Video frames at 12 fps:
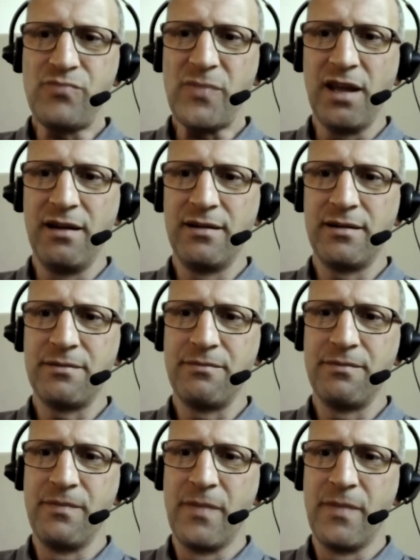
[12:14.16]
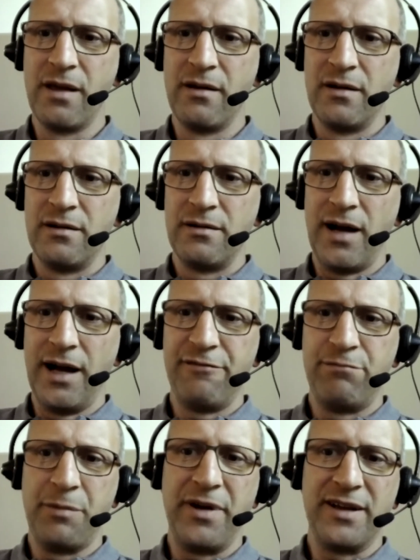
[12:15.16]
I've
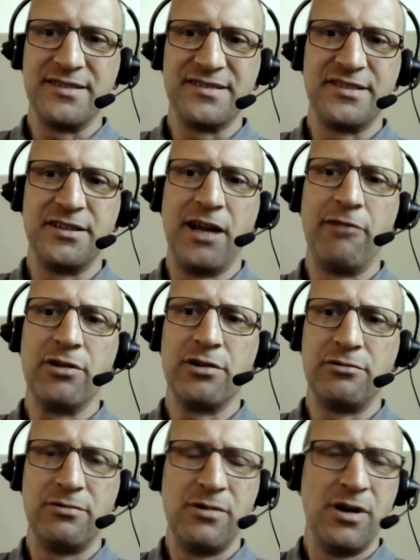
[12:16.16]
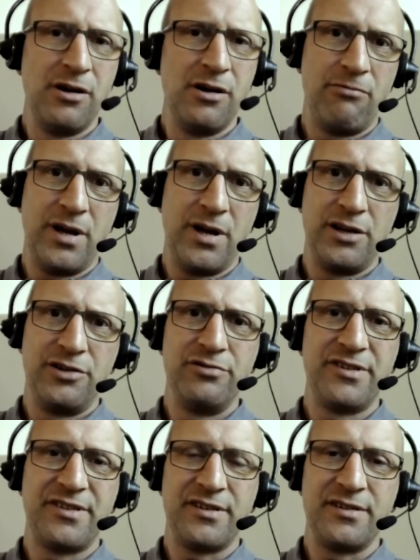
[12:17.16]
prepared a scenario where I
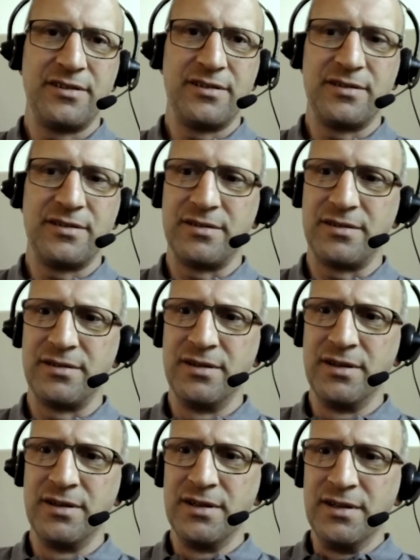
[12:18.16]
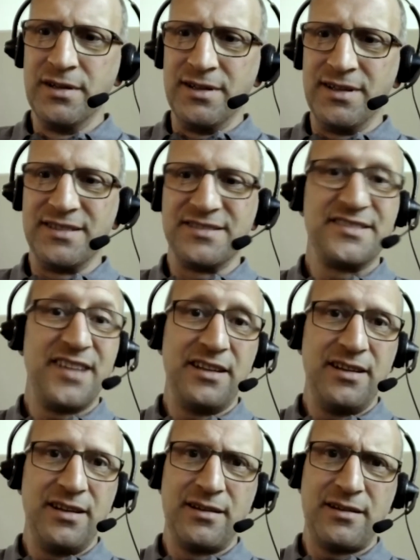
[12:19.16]
used a
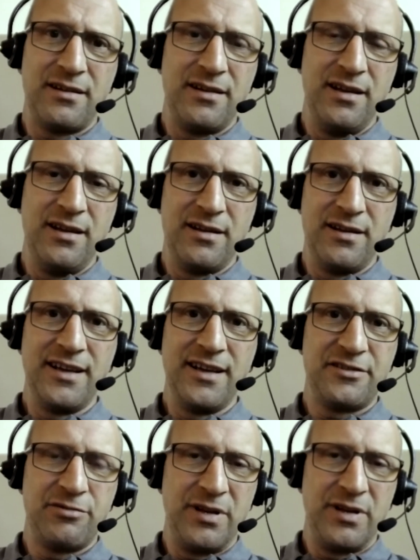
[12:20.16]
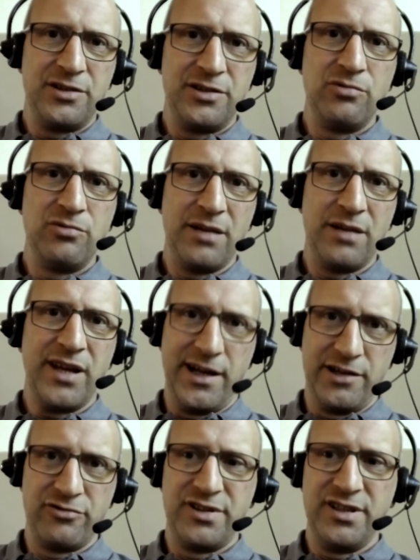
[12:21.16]
static ENS22
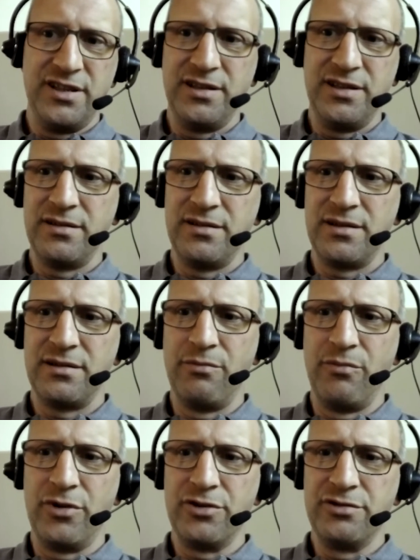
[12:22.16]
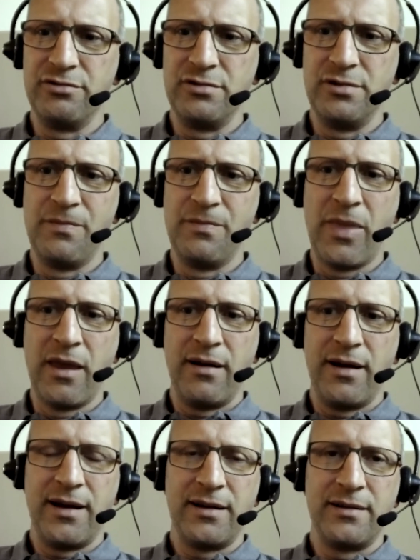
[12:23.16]
NB-IoT module,
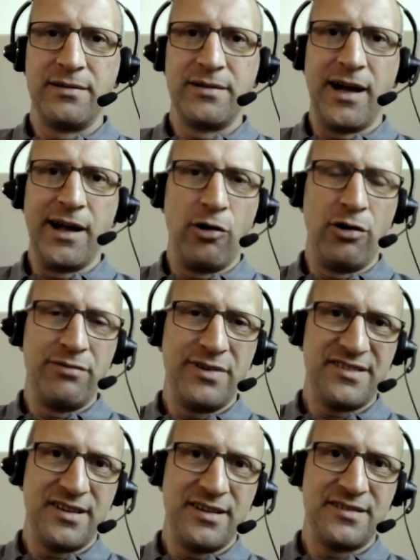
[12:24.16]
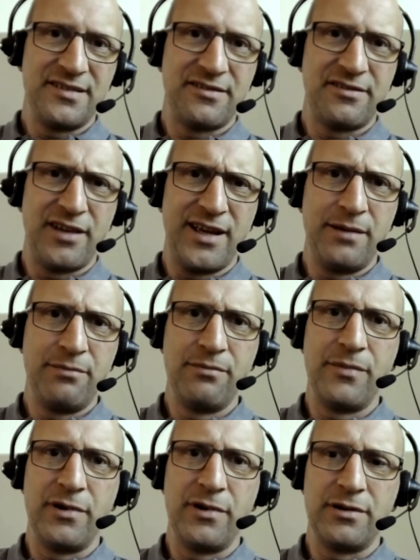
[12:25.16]
and I always send the
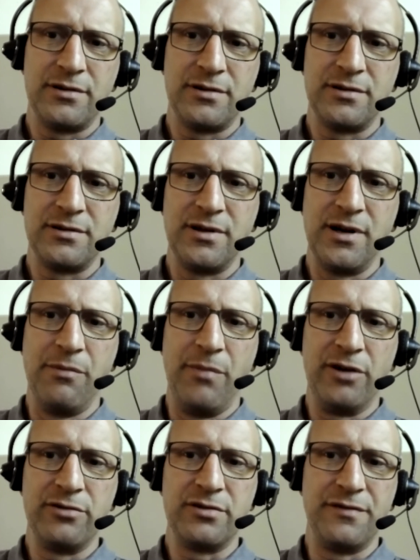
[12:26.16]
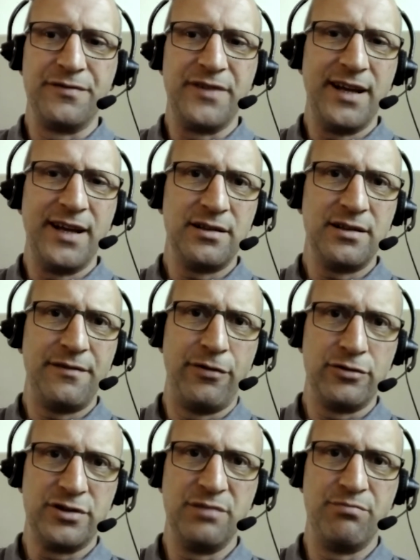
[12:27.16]
same amount of data,
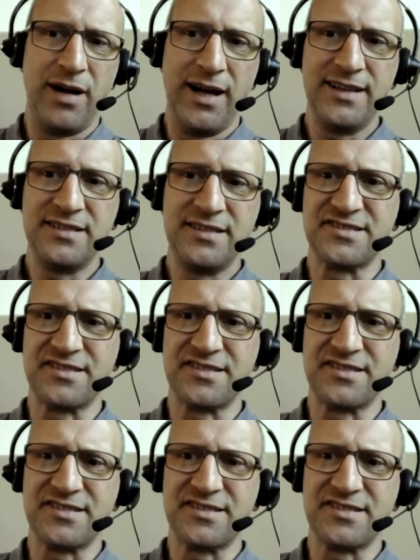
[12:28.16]
40 bytes